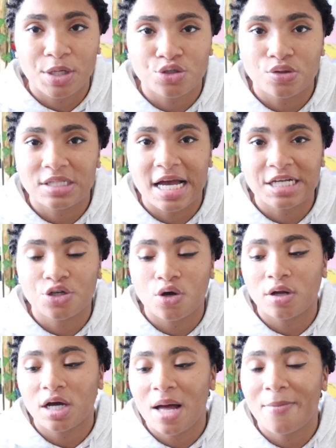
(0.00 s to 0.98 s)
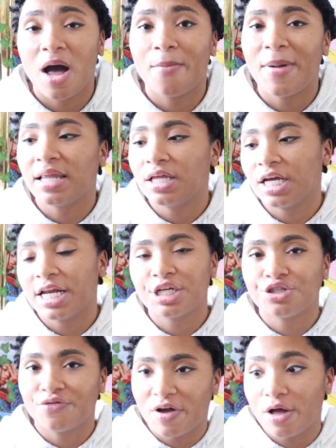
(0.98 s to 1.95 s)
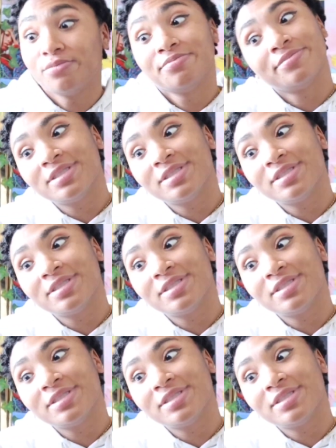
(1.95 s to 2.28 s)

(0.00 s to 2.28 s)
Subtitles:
picture is actually going to come out by looking at your phone.